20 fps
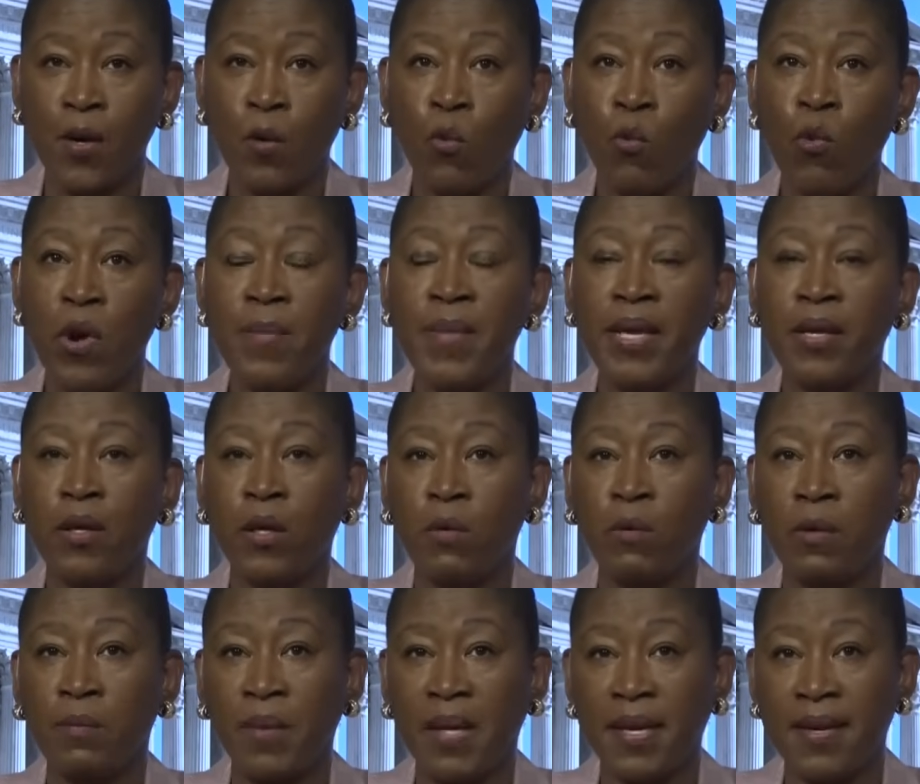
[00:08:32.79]
women who
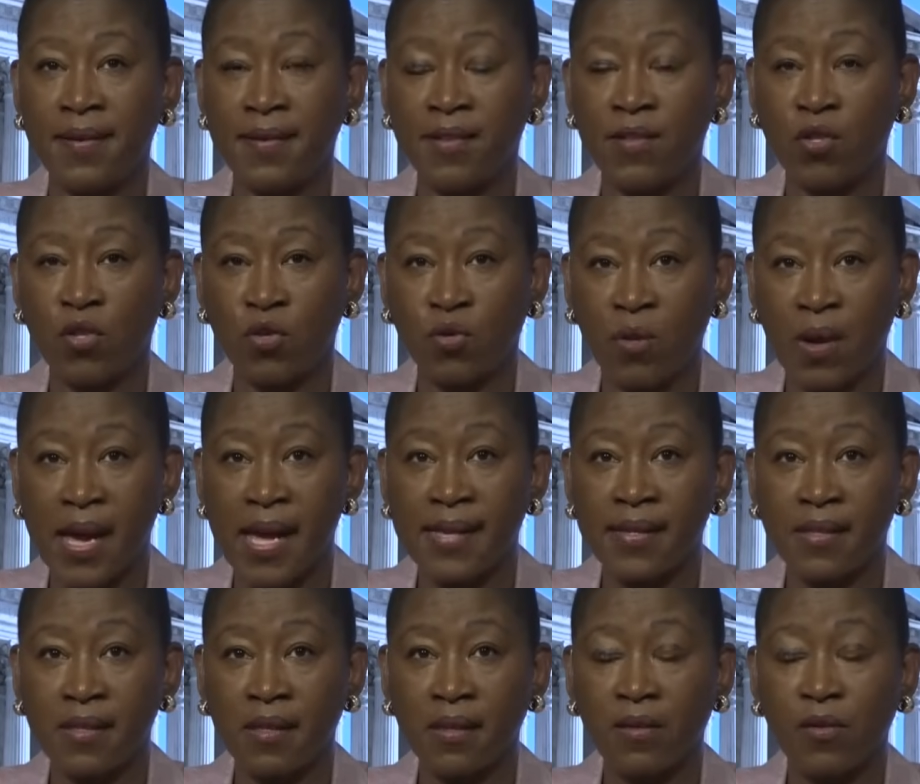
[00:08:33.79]
would be in
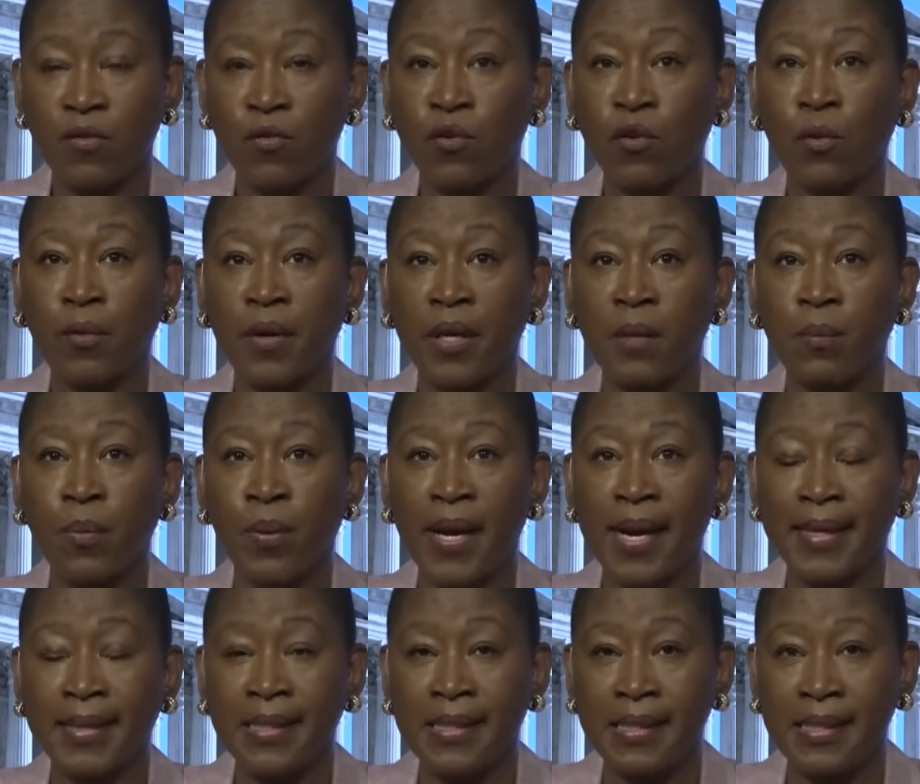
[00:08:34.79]
distress during
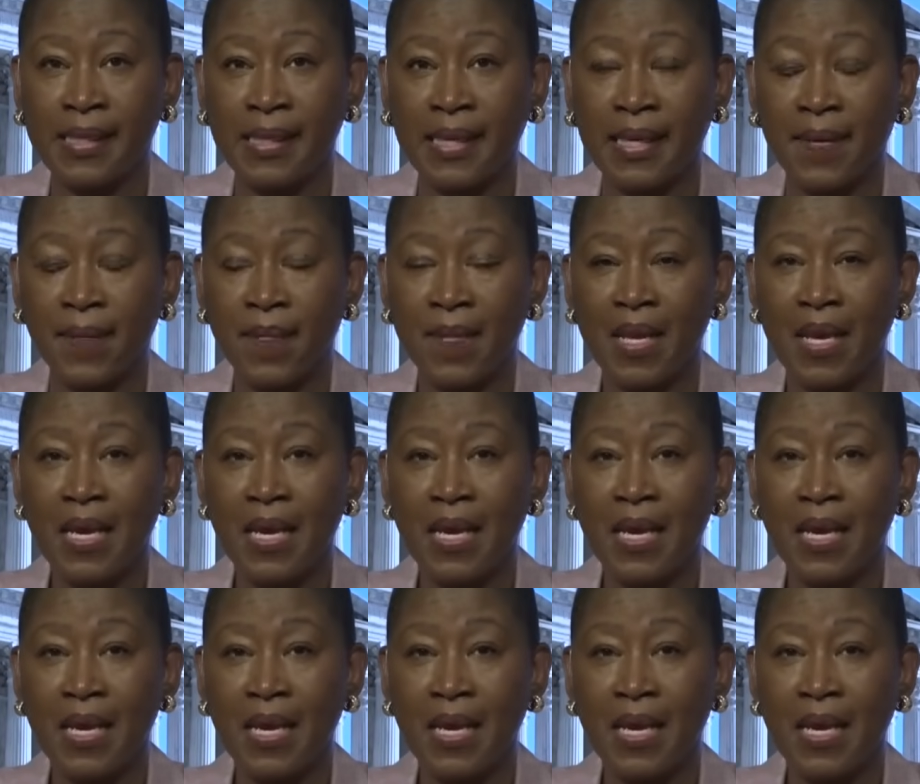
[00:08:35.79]
pregnancy.